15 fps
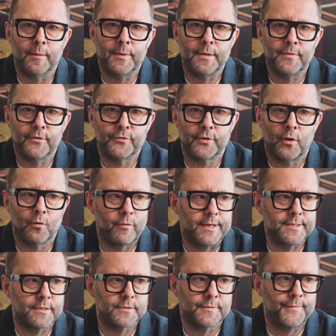I mean, this whole
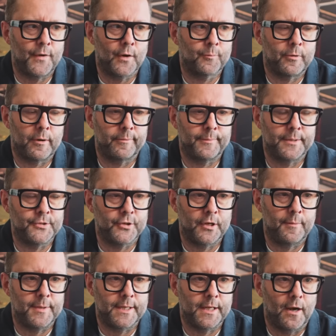renter's fog problem in
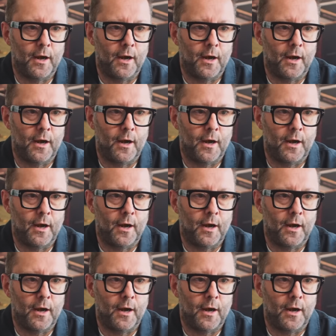Germany,